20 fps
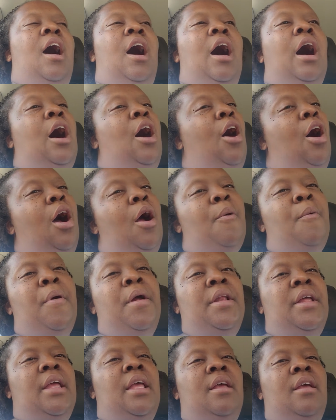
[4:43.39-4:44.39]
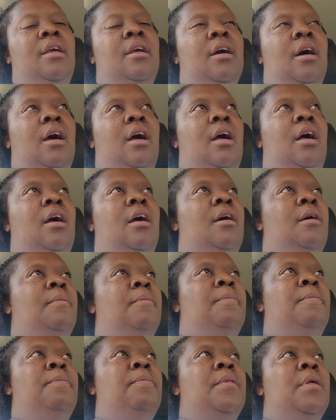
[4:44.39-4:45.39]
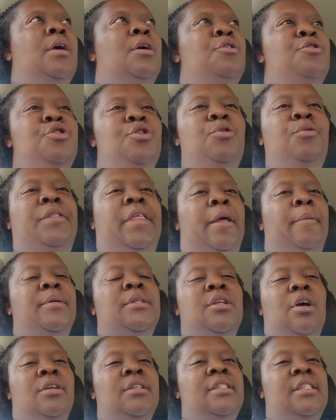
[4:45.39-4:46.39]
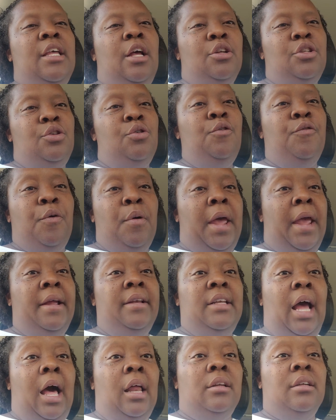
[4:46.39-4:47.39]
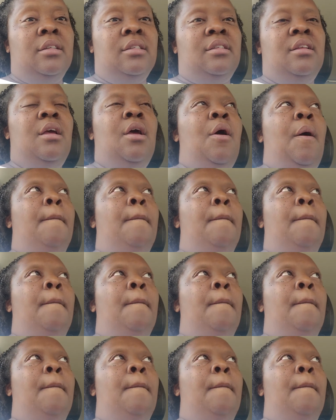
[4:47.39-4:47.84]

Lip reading: I already knew that it was on sale 2 for $8,